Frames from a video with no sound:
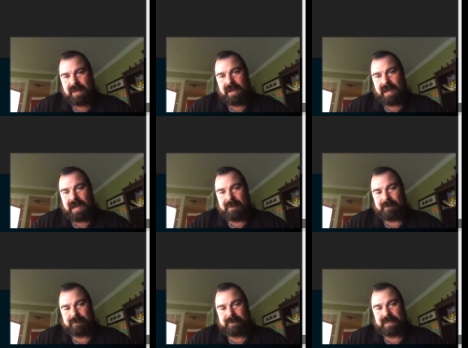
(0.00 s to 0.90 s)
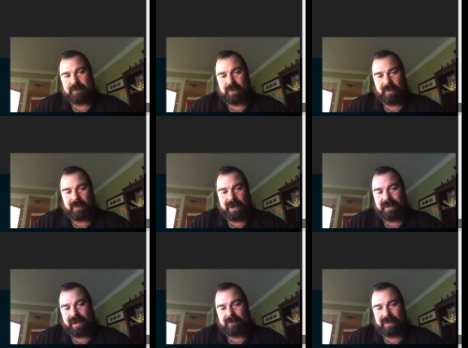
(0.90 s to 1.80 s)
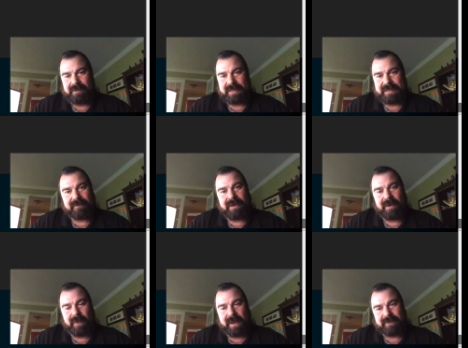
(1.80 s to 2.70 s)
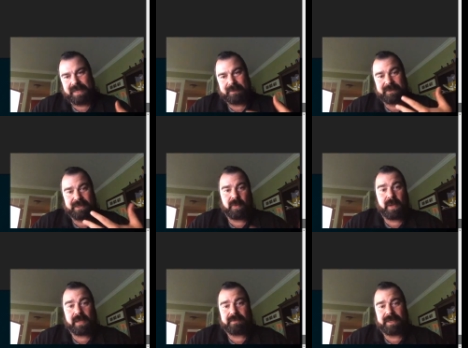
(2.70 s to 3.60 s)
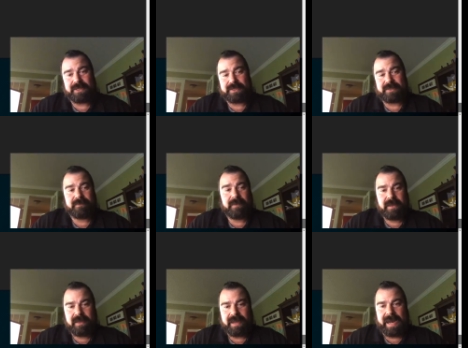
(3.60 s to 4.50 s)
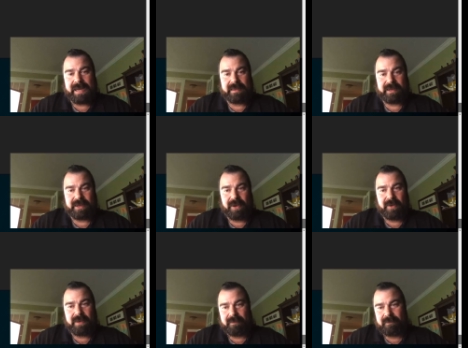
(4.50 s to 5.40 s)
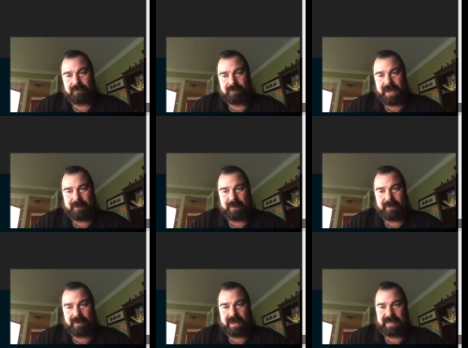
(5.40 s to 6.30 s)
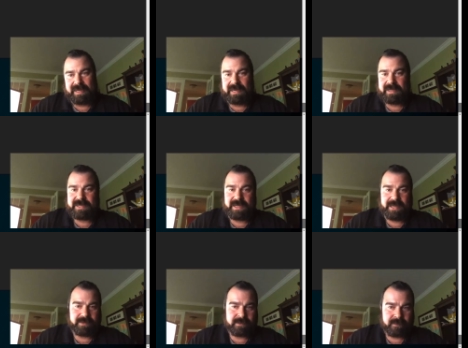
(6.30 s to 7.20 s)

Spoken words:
To the point where I realized that right away. I was able to quickly just edit the code and pop in what I needed to do.